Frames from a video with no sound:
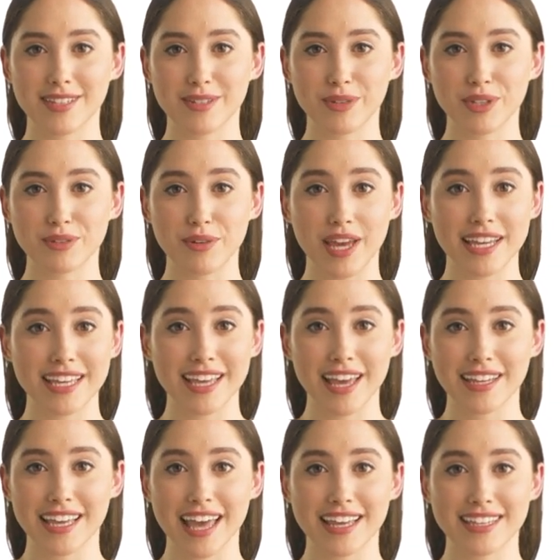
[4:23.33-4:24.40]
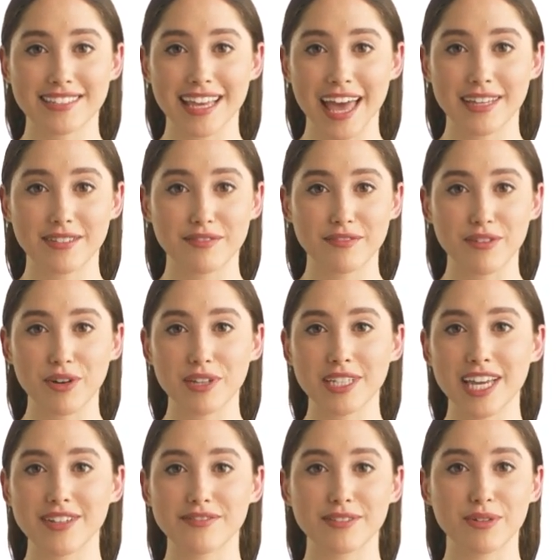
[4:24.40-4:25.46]
or training on any type of
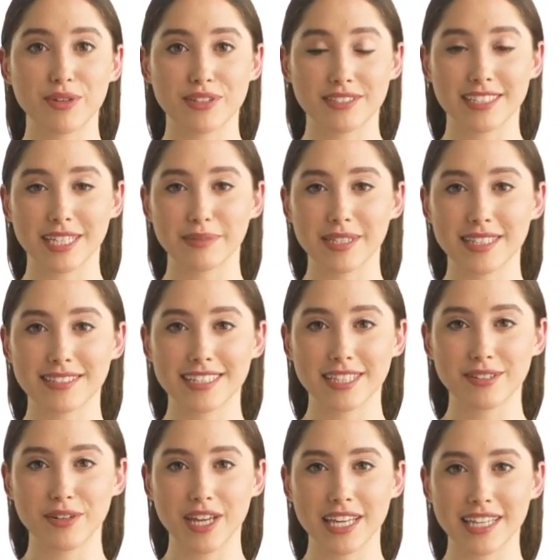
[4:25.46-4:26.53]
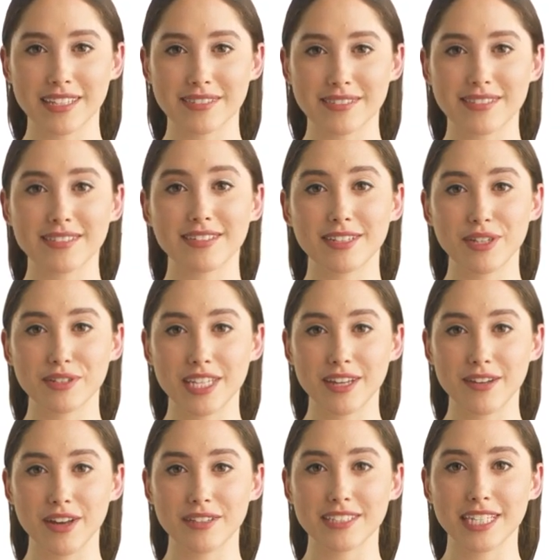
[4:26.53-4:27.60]
forklift or CPC training, do
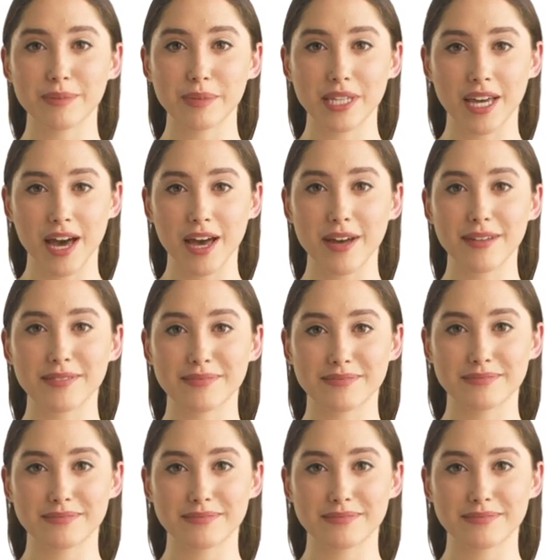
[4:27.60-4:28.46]
give our team a call.